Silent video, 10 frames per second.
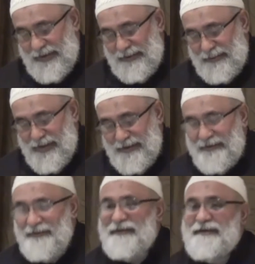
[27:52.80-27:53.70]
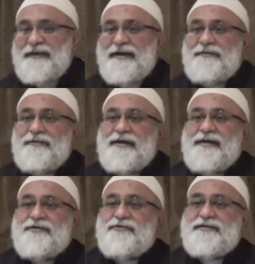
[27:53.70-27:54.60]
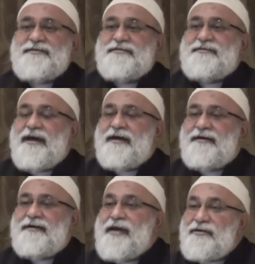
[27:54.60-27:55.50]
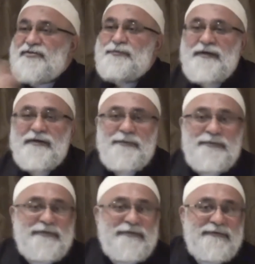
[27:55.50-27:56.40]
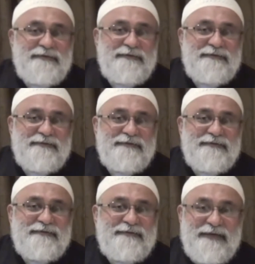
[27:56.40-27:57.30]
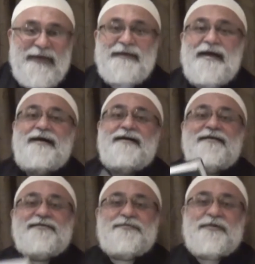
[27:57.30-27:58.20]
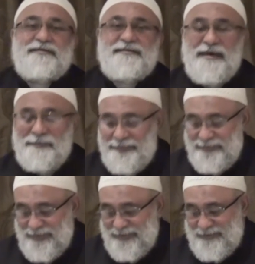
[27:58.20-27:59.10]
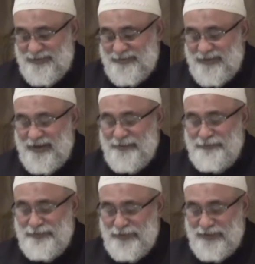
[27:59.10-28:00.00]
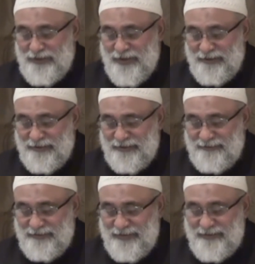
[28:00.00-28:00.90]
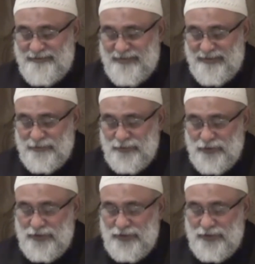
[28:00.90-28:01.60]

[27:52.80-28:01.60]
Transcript: And then Allah addresses the aql. Now speak up. And aql speaks up. It says, Alhamdulillahi alladhi laysa lahu